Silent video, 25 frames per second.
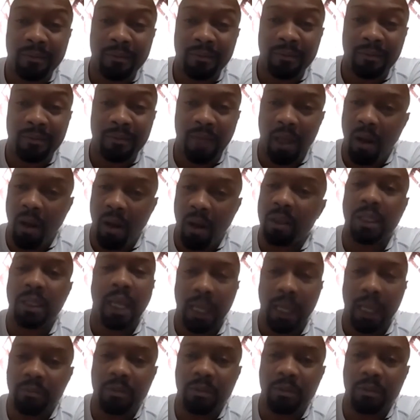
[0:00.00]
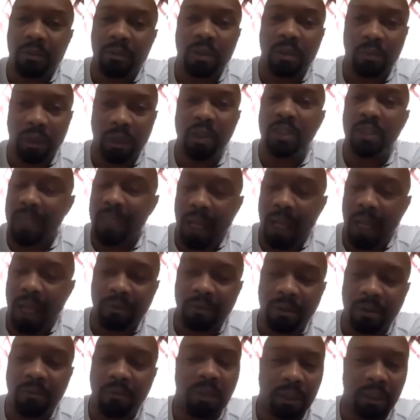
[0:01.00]
They all came to me, reached out to
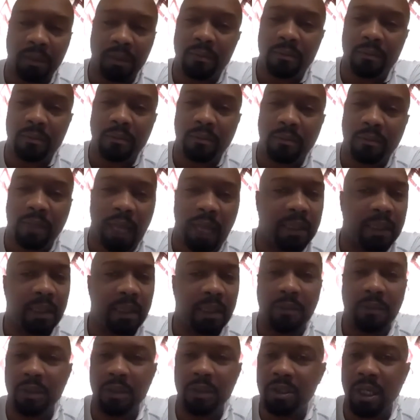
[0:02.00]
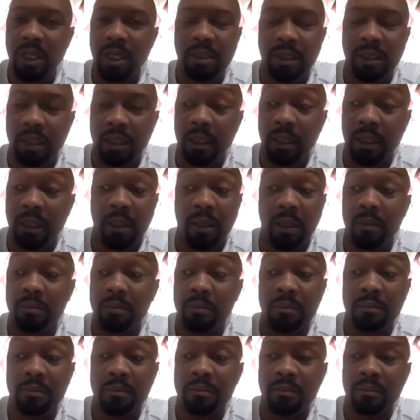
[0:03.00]
me. I didn't have to chase any of them.
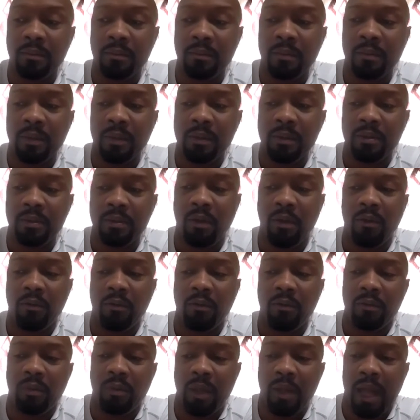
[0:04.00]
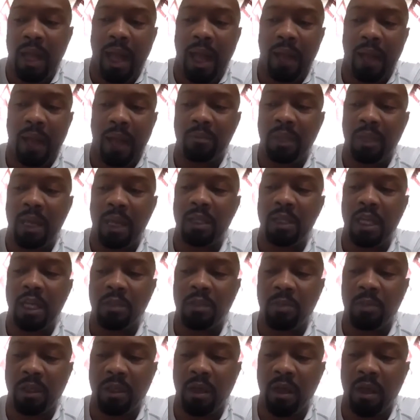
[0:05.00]
So that it's
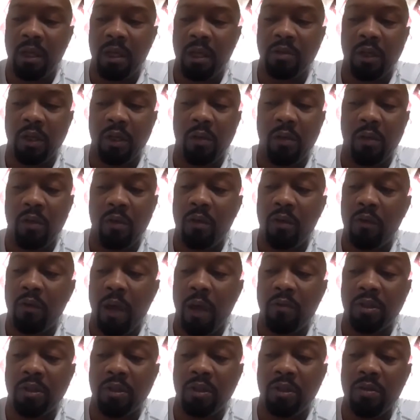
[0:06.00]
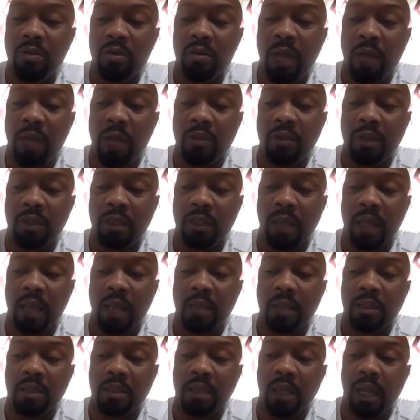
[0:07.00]
because whenever I was doing, I was
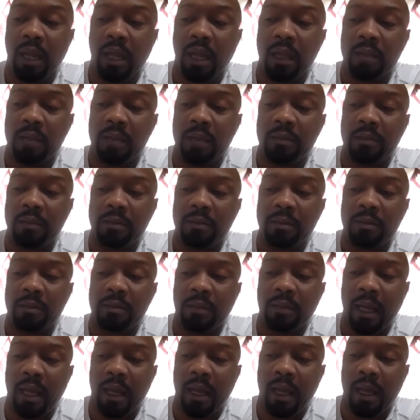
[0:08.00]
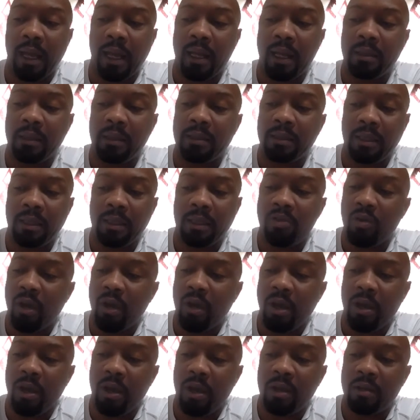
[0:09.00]
acknowledging God. I understand that you
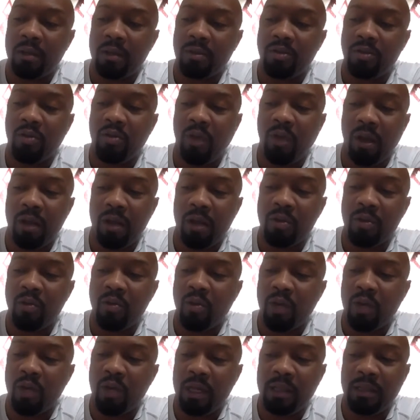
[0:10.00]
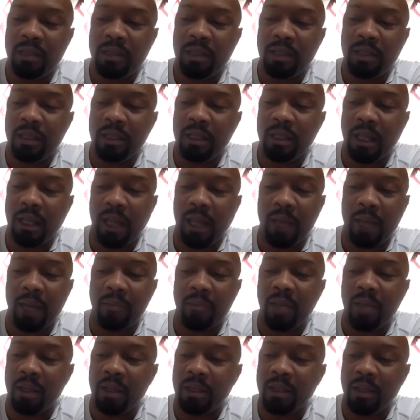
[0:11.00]
are you are the one. Eh, I'm
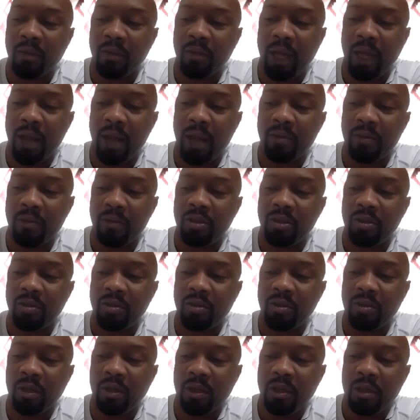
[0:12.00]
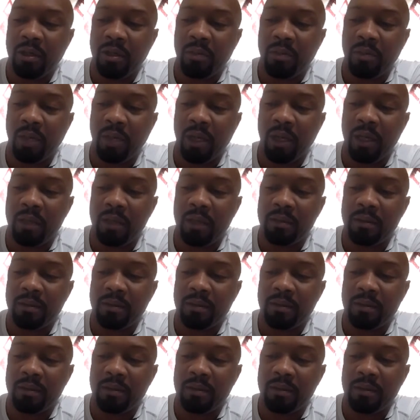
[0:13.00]
nothing without you. But